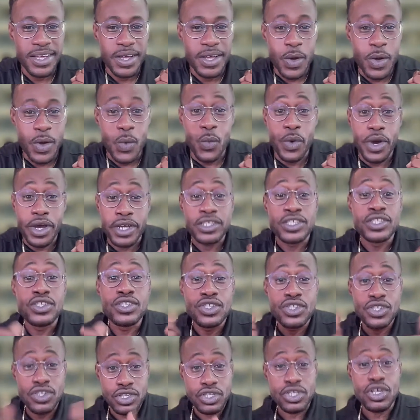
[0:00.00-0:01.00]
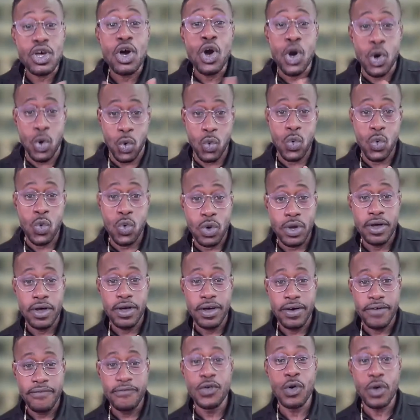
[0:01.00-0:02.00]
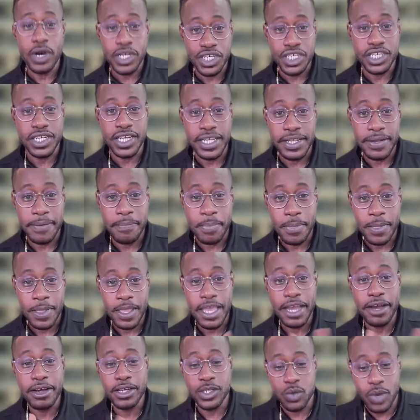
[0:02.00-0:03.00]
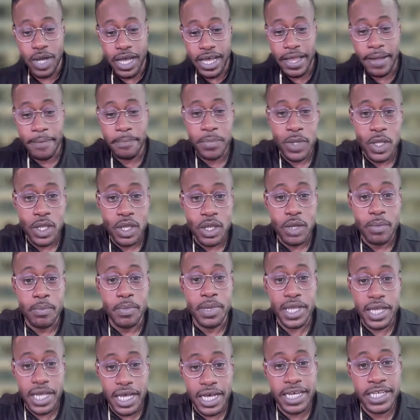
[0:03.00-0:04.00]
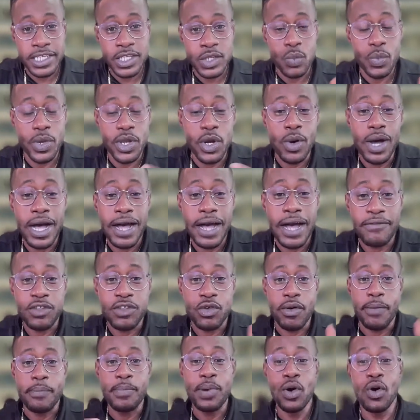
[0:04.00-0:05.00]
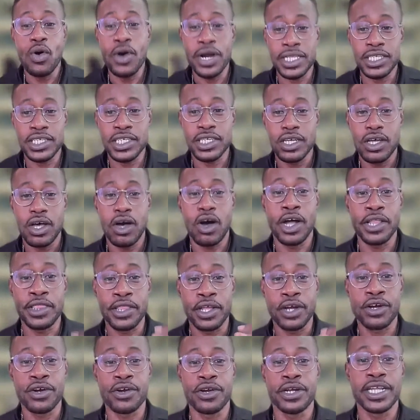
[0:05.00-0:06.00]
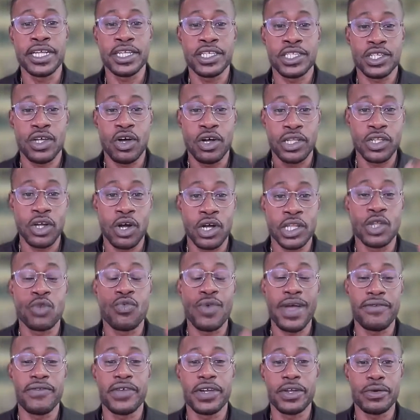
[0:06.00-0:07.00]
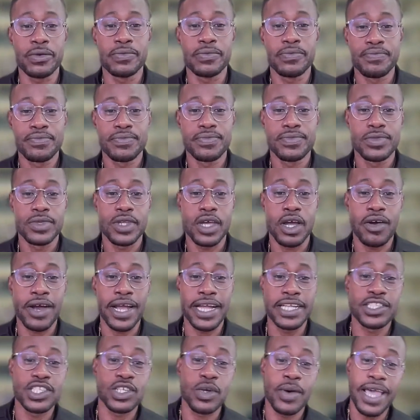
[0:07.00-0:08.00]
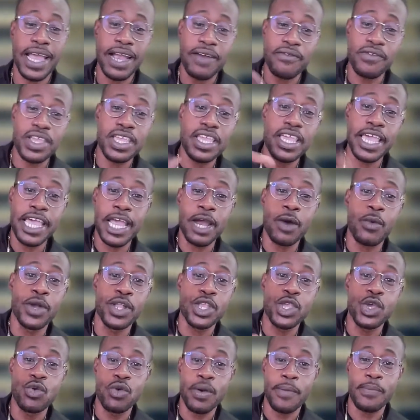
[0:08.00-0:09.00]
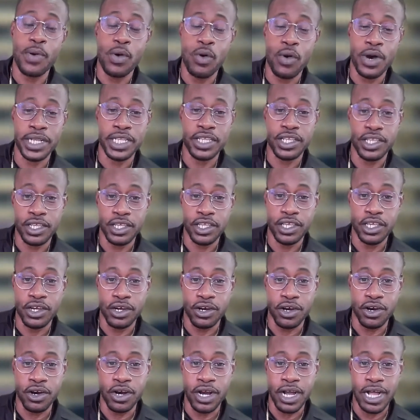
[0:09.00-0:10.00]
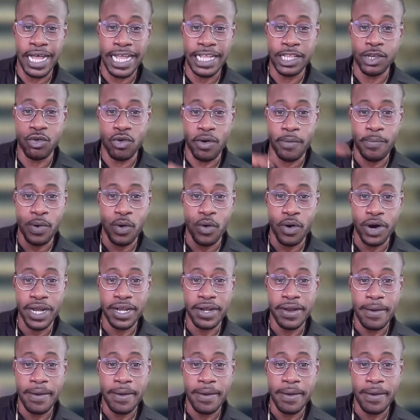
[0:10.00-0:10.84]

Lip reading: We're so fortunate. Here's why. Because we don't have to report on the earnings, on the revenue. All right. So every year when you report your annual report